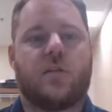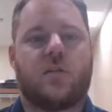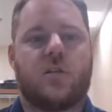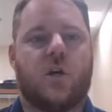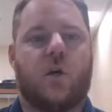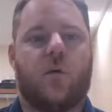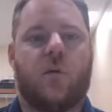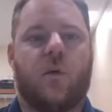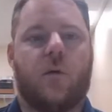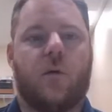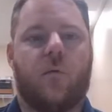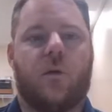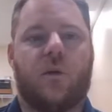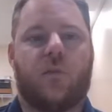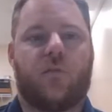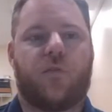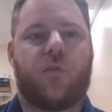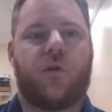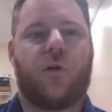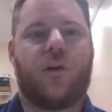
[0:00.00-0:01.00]
Joe. They win
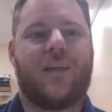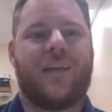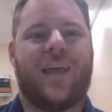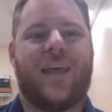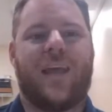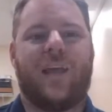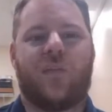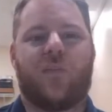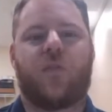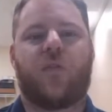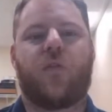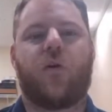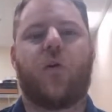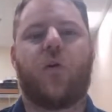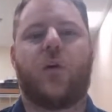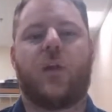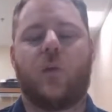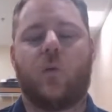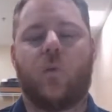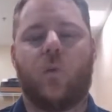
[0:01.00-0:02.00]
at
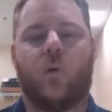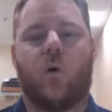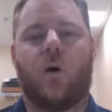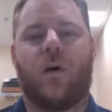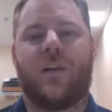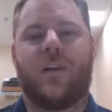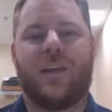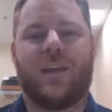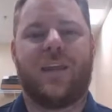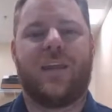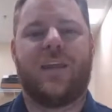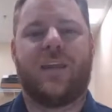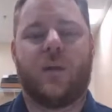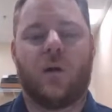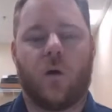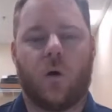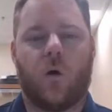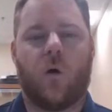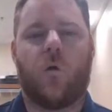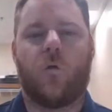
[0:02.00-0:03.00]
38-31 in
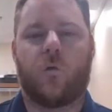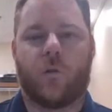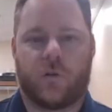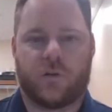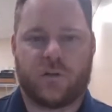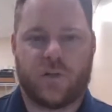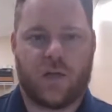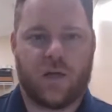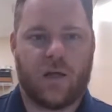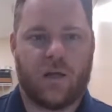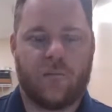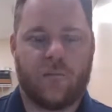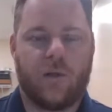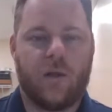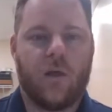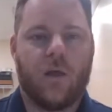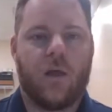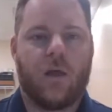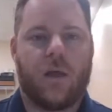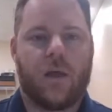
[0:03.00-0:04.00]
overtime
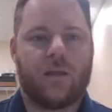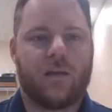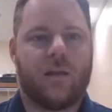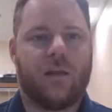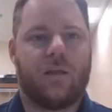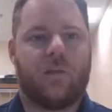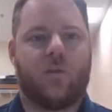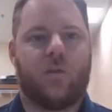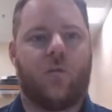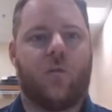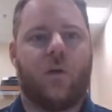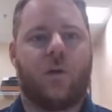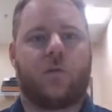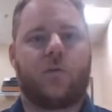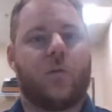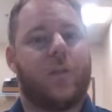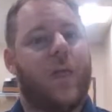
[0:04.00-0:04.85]
and get the victory.